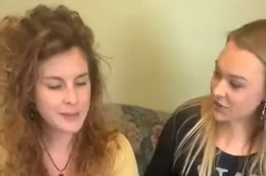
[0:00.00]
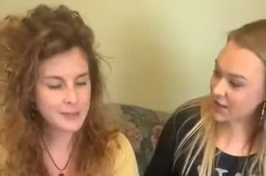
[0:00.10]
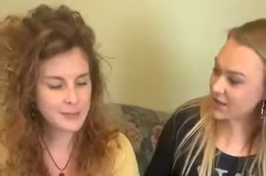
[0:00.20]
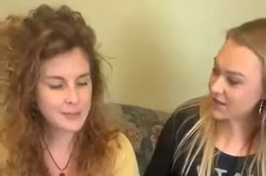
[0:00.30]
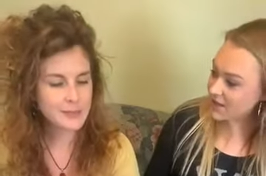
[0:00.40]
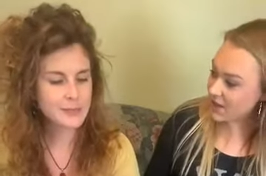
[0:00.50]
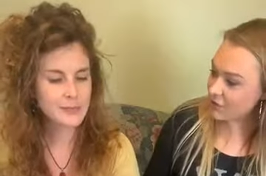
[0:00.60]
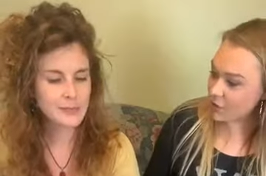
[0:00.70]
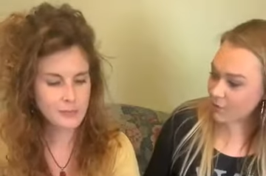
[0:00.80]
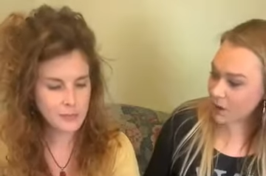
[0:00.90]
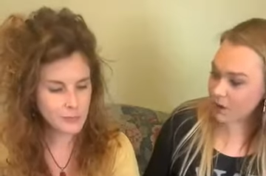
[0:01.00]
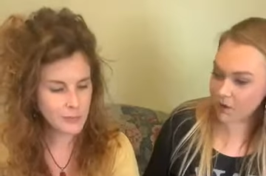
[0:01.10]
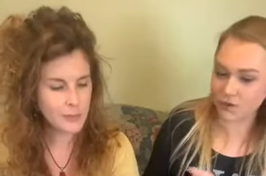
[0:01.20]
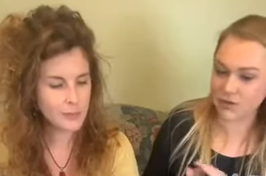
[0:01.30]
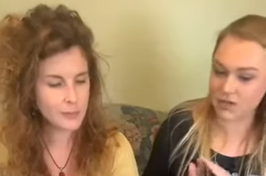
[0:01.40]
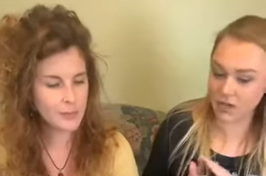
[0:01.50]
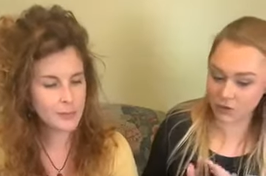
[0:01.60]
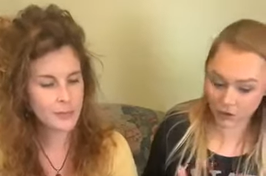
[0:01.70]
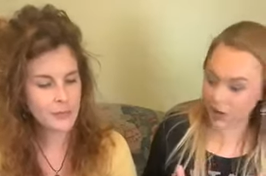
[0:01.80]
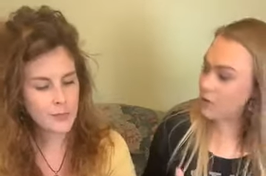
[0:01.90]
Speaker 1: it, and the Sauvignon Blanc goes
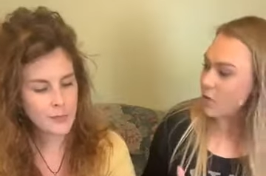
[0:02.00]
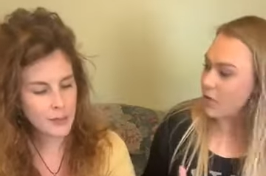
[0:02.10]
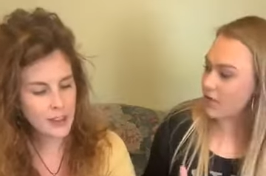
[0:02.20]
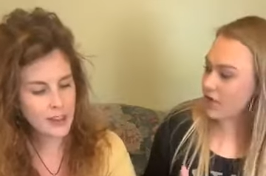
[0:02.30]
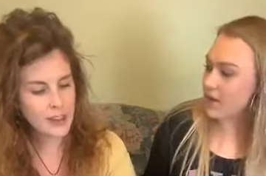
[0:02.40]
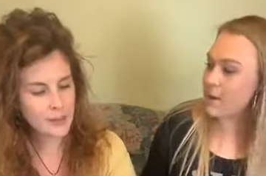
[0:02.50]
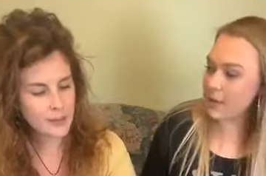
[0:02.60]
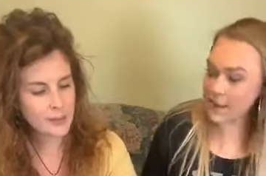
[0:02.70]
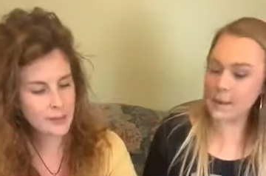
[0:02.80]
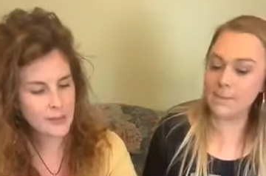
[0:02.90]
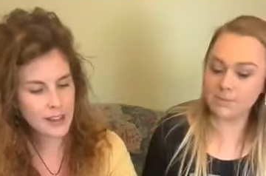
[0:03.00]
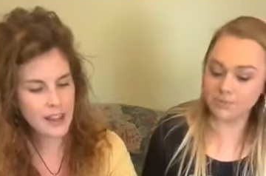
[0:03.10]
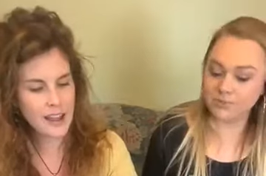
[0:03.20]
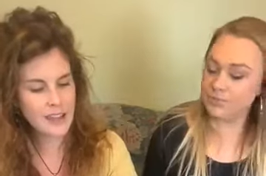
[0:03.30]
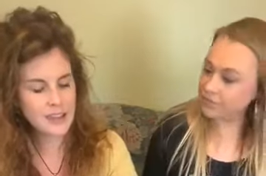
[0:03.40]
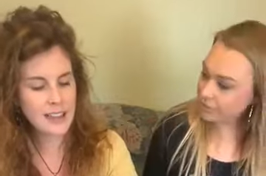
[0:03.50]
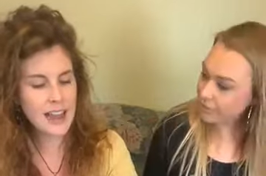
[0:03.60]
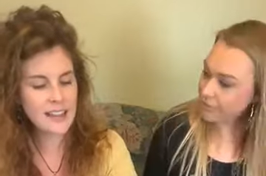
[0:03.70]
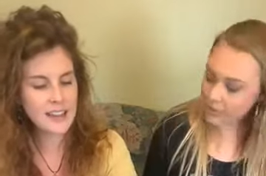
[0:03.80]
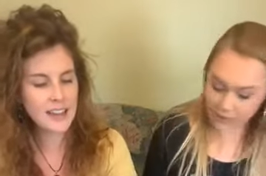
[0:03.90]
incredible. Yeah. It. it. has it
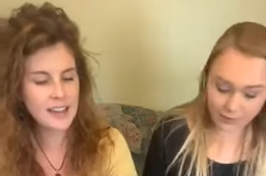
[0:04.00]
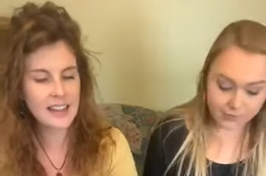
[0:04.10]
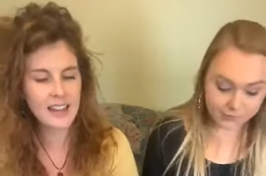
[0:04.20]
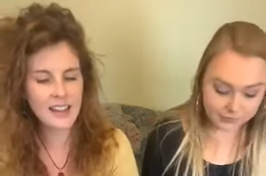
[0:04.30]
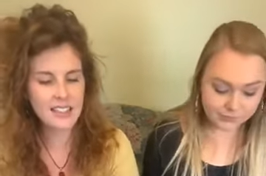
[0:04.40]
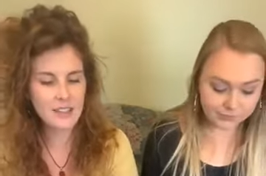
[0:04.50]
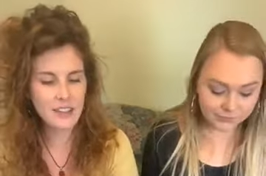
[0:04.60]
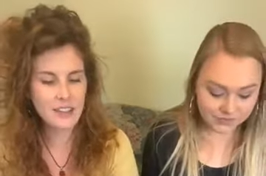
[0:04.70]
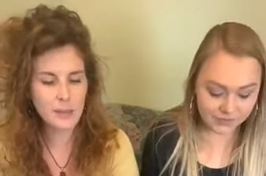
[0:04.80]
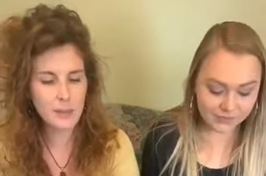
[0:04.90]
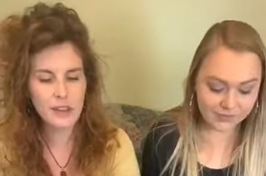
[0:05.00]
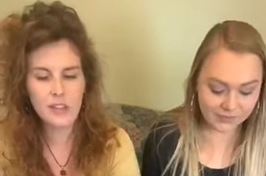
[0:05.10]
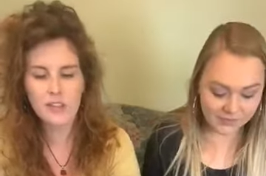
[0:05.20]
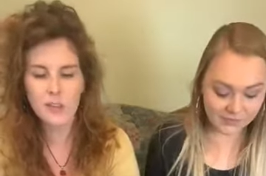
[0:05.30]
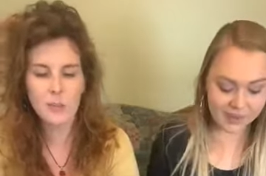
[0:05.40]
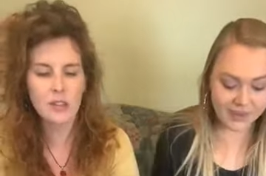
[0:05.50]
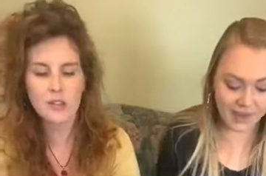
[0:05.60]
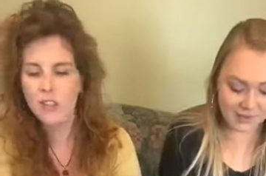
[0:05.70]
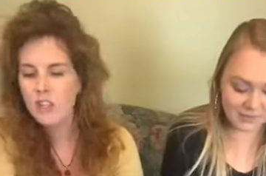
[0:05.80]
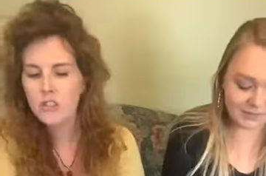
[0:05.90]
has uh, like that hint of a kick, but there's so much
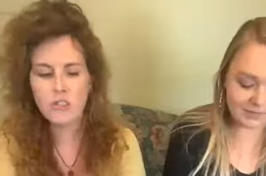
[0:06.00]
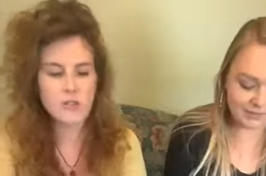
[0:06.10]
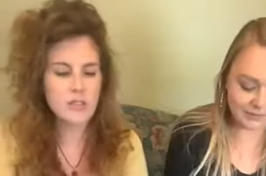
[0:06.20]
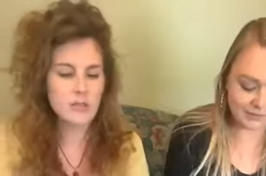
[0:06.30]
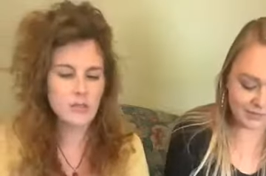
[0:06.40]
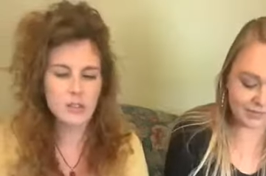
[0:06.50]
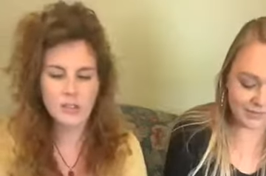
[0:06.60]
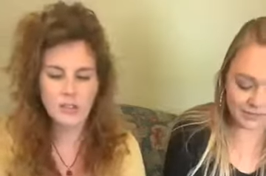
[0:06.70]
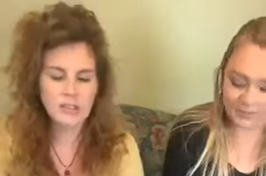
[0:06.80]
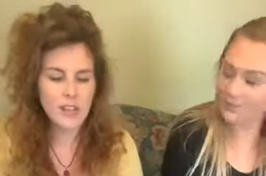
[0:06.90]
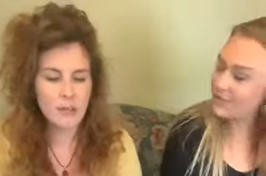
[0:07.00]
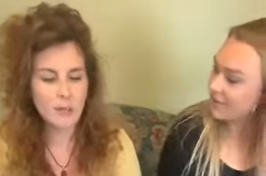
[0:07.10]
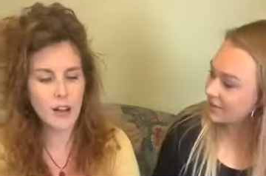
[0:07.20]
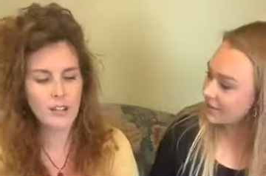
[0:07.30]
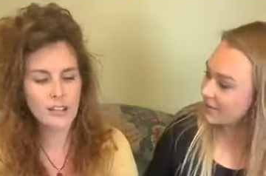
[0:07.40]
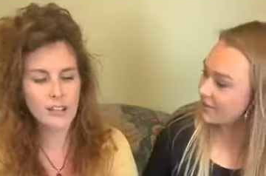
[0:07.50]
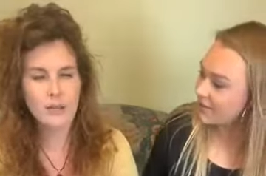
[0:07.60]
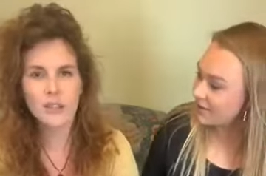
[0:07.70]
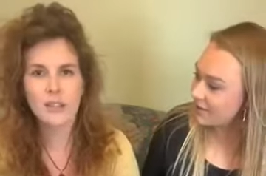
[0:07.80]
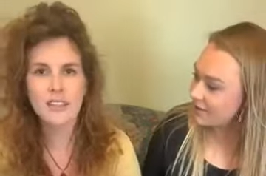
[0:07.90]
yep. juicy fruit in the Sauv Blanc that it
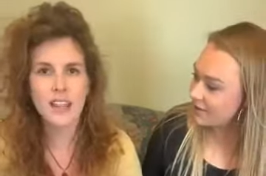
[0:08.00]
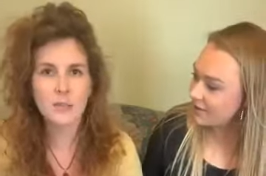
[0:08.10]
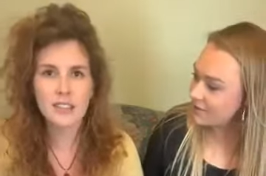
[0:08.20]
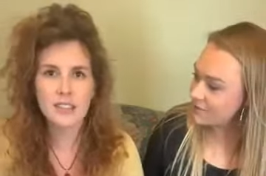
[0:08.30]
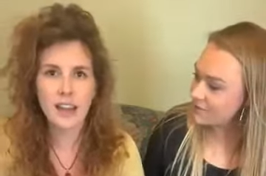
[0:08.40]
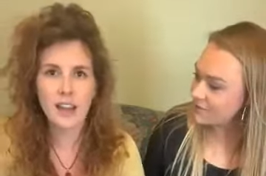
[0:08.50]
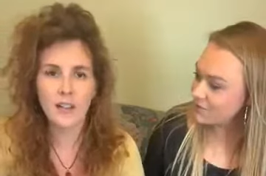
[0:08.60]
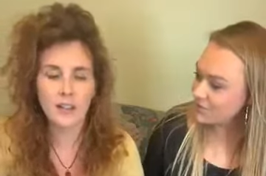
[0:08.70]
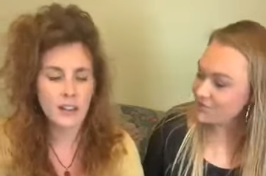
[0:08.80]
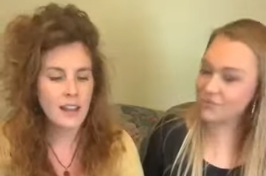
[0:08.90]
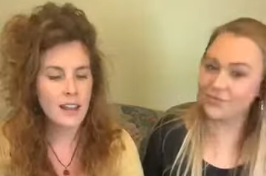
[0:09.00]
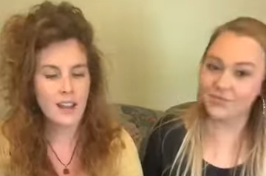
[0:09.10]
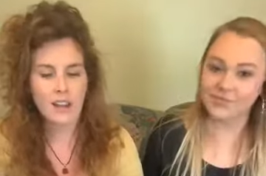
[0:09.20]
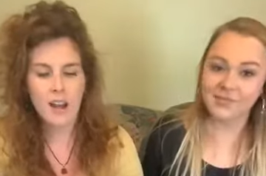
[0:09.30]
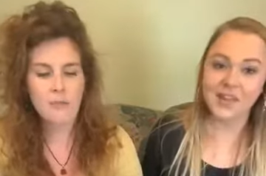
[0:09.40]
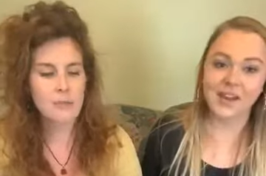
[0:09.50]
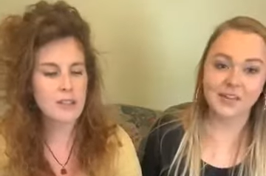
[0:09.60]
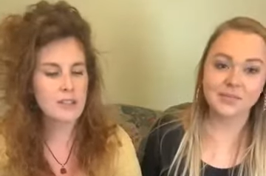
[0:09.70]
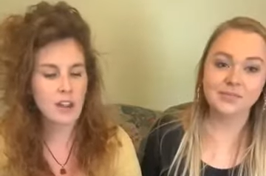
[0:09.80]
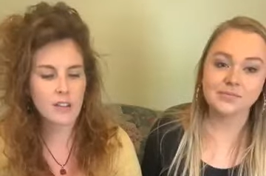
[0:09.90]
really tames it down and
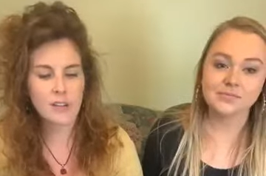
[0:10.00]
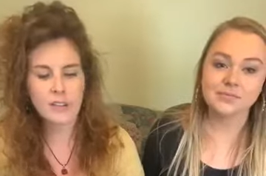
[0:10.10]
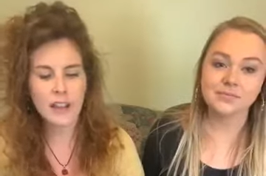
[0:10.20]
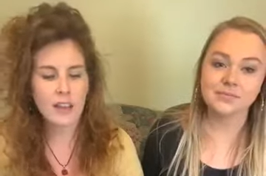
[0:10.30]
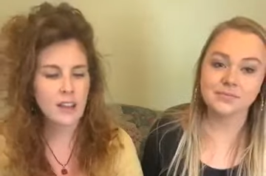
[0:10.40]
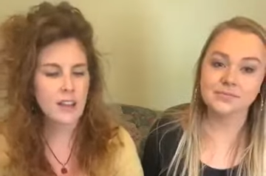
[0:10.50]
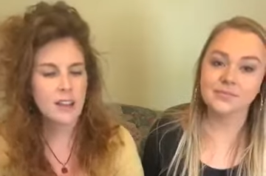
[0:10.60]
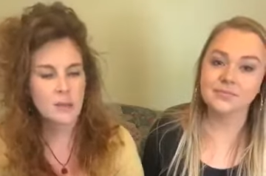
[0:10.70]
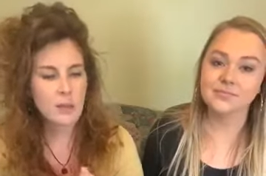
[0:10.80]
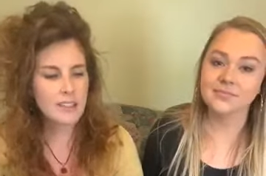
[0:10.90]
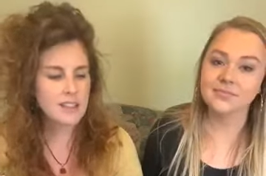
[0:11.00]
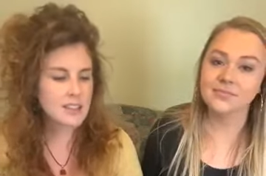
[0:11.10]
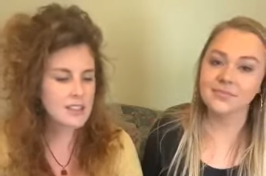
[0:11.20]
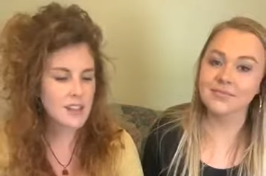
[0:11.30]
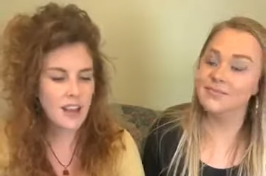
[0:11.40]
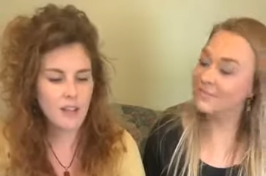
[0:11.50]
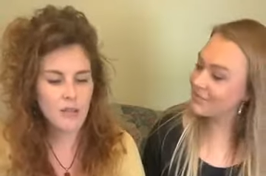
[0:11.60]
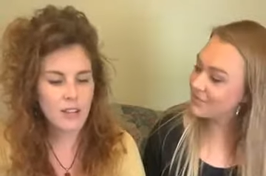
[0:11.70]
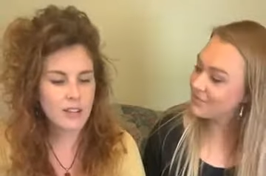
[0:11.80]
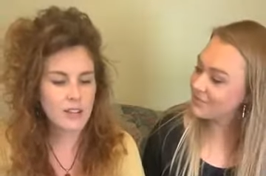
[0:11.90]
complements yeah. all those like Mexican style
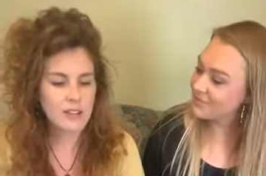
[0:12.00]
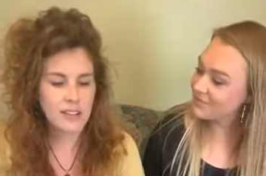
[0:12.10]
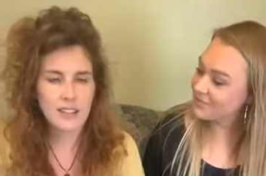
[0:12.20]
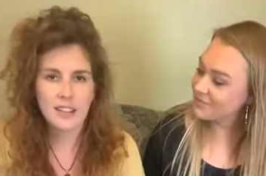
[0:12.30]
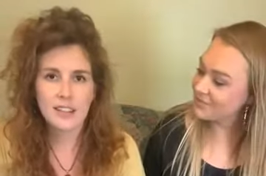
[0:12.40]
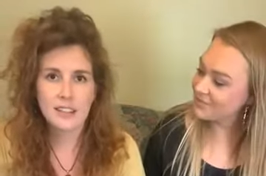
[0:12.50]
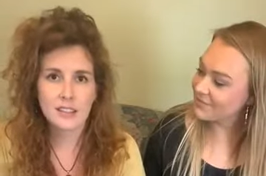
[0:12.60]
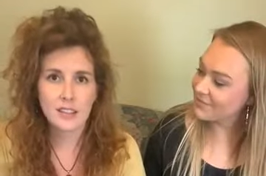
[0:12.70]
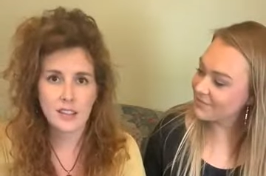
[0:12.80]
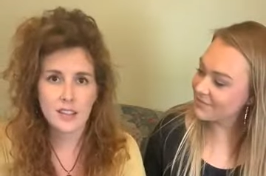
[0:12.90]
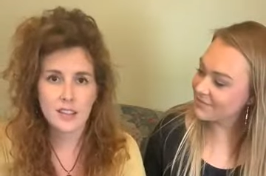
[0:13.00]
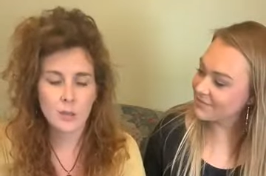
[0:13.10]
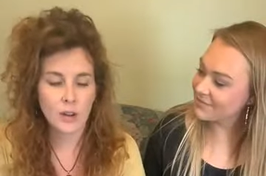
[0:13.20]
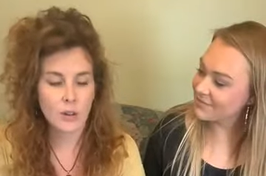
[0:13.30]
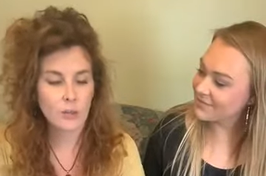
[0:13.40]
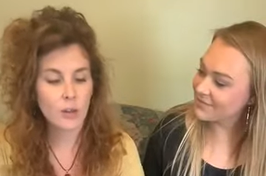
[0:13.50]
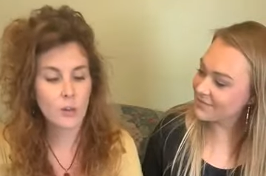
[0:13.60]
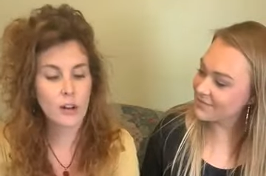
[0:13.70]
flavors. Like this, this is wonderful. We're